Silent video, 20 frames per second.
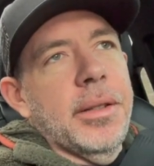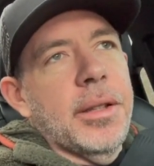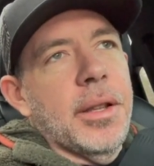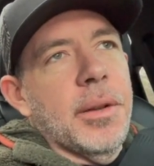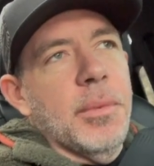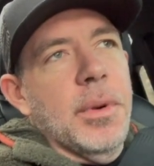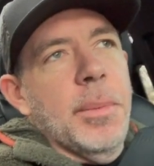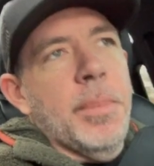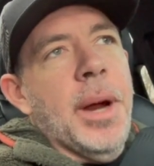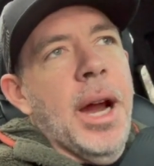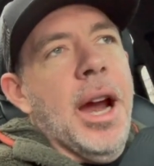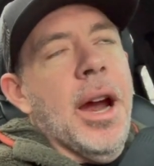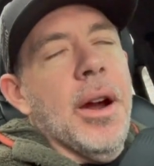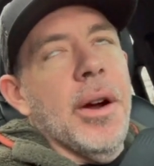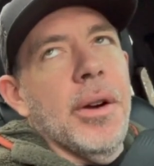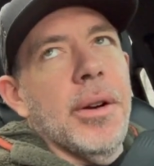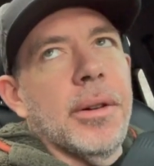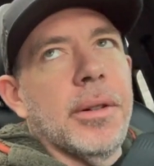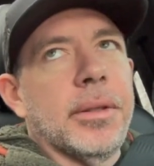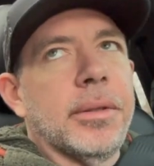repair,
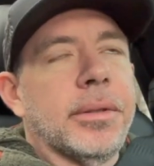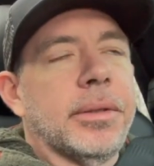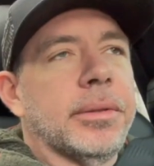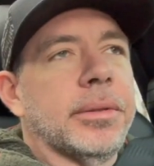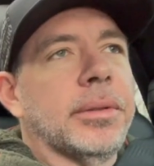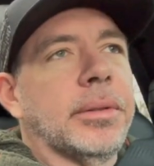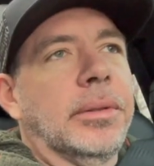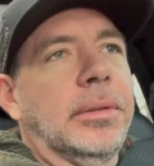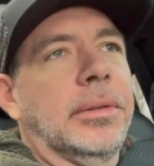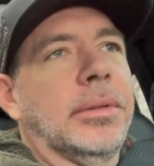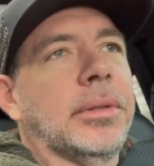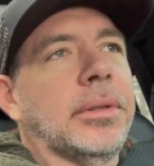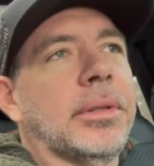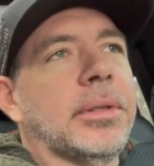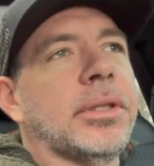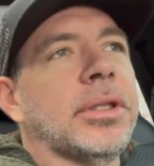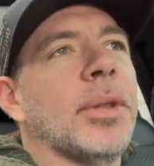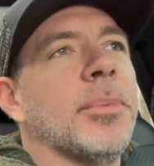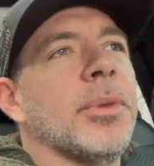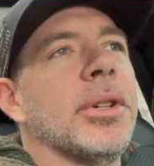
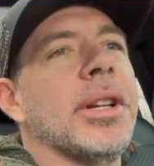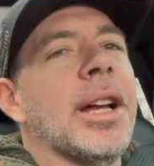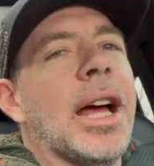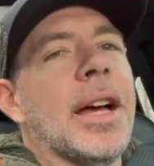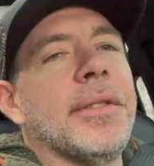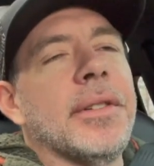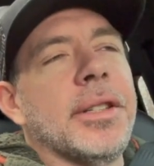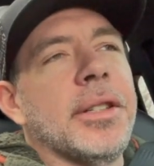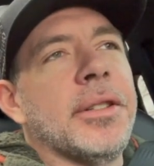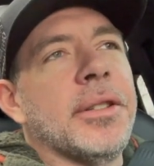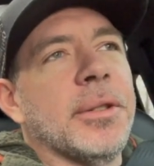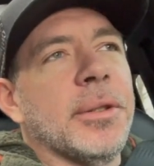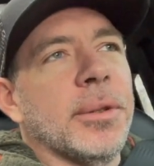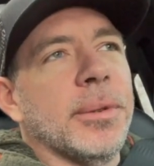someone having to